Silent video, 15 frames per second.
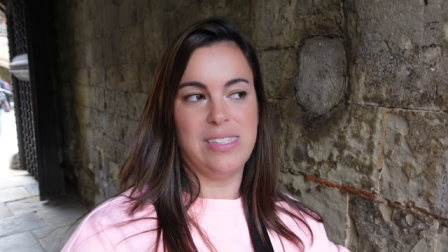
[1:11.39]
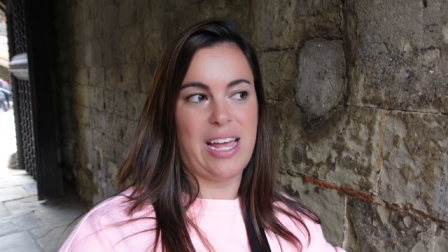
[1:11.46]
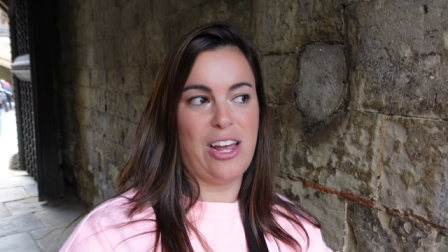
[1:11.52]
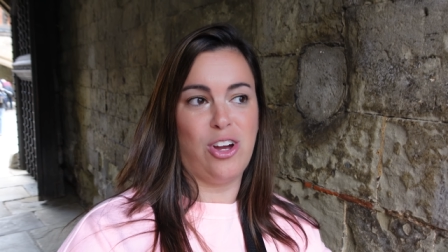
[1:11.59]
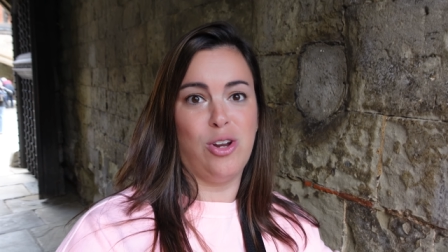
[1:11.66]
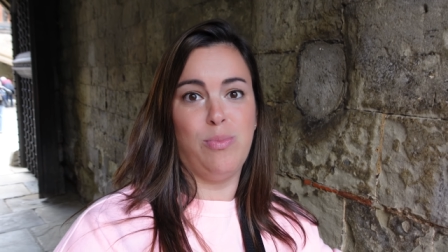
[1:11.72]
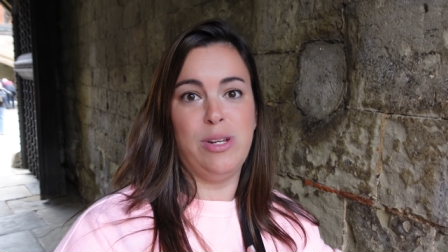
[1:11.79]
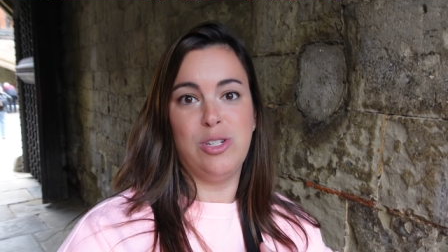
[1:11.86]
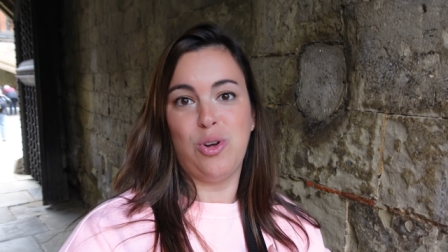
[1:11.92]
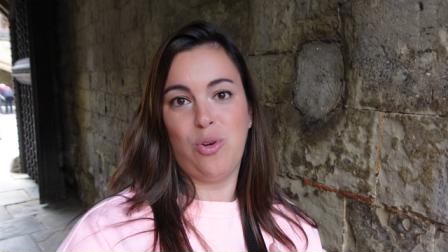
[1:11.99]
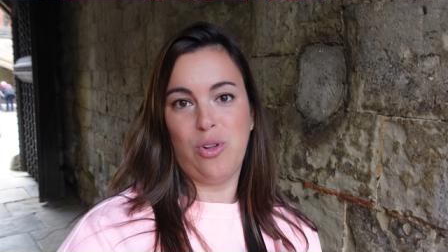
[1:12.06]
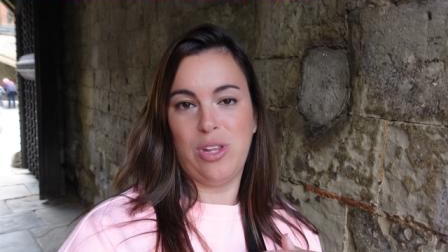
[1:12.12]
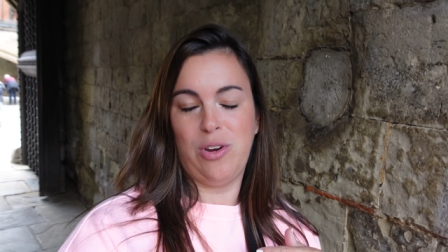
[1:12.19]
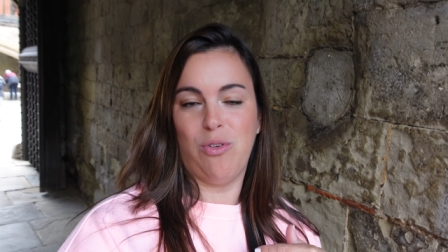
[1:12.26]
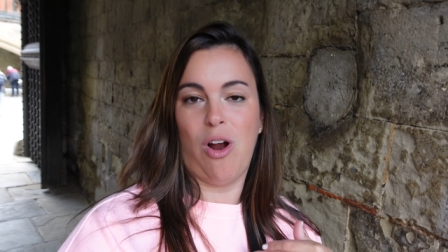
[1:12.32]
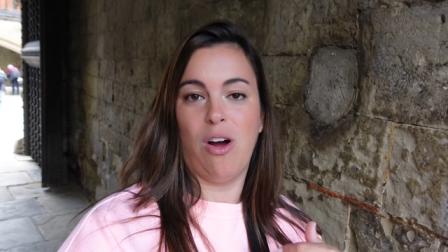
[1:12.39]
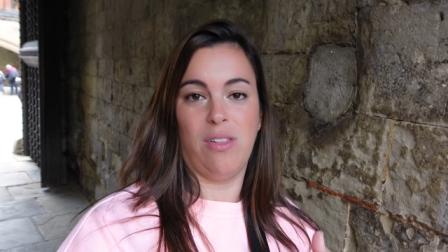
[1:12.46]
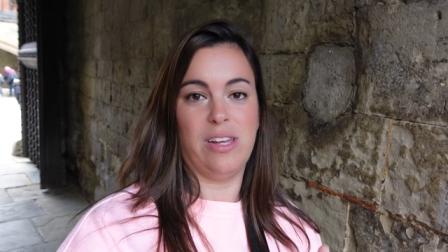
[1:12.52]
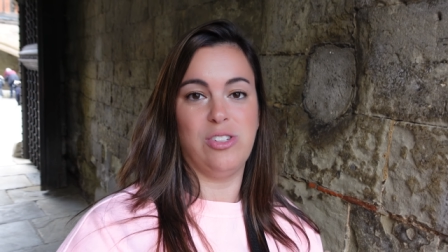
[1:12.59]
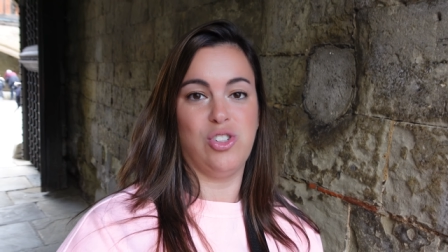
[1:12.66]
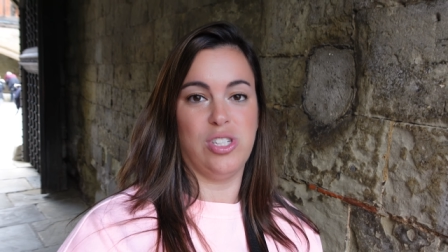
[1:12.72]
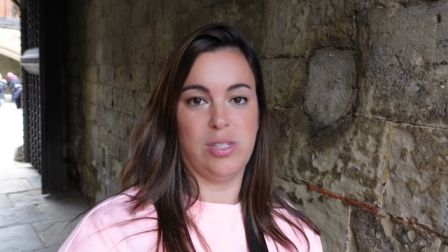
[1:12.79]
I could be totally wrong,
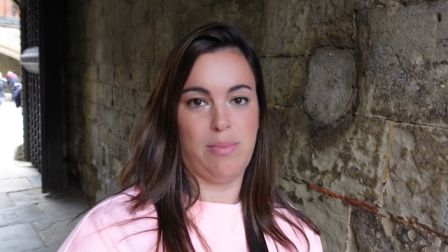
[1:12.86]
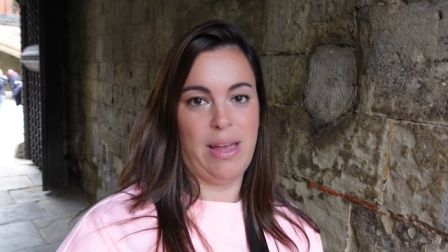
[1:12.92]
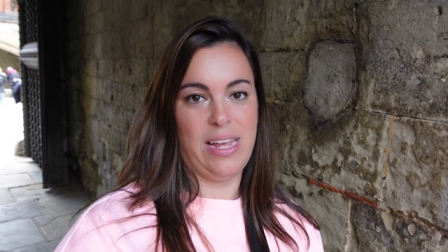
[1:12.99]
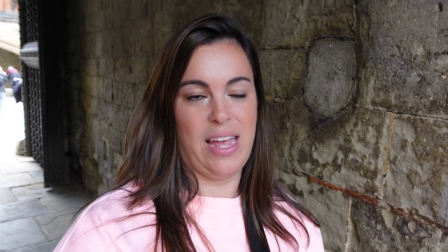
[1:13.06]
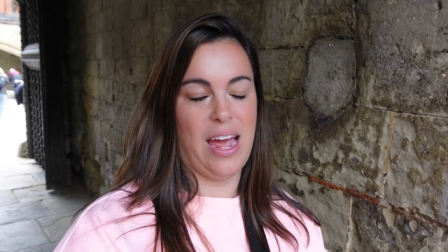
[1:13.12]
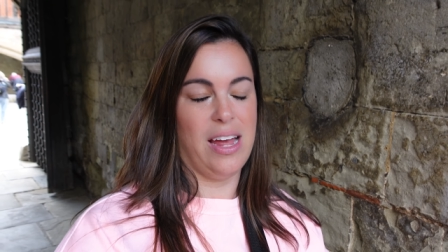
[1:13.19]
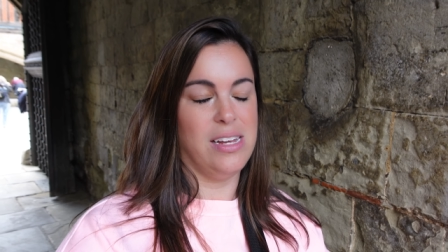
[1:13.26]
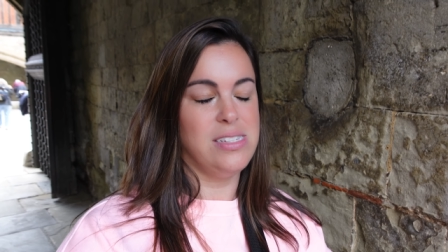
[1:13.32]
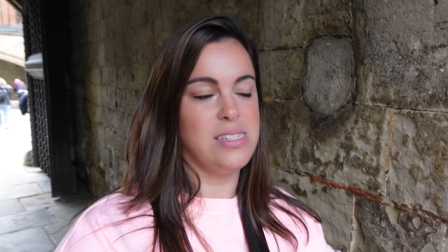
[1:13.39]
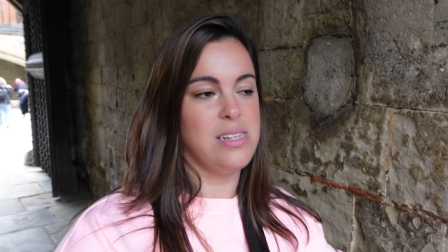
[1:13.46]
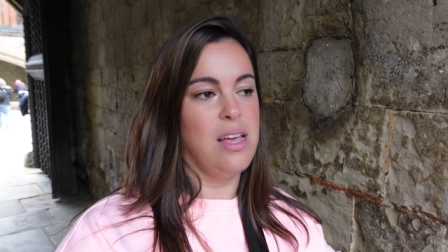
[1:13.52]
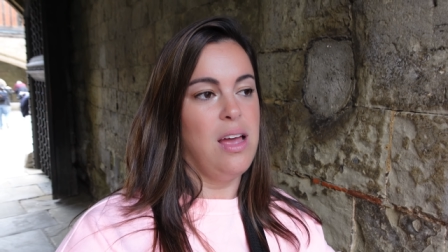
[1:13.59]
that's just my guess.